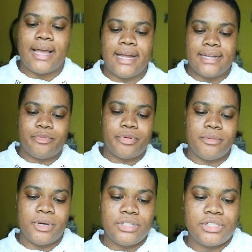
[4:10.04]
and
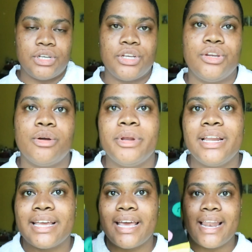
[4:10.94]
pretty much
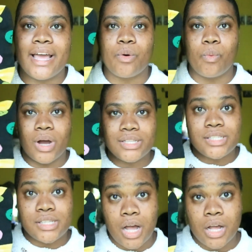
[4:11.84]
normally I get like one
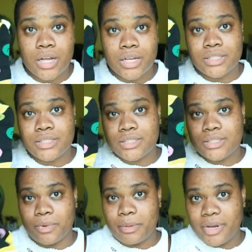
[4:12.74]

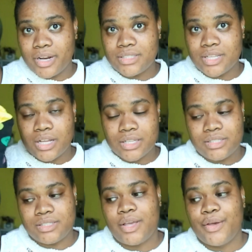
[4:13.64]
pair of
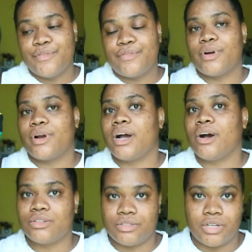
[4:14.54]
socks for
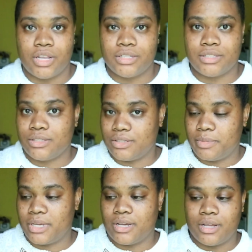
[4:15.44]
$100 in
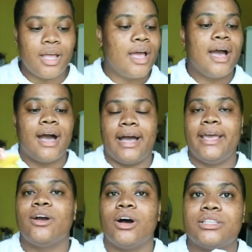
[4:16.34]
Jamaica.
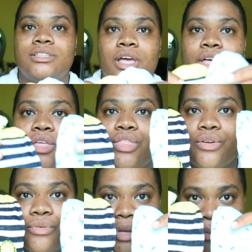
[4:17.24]
I got
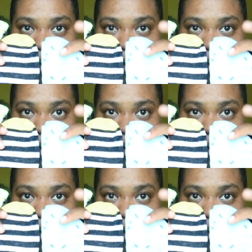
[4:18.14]
3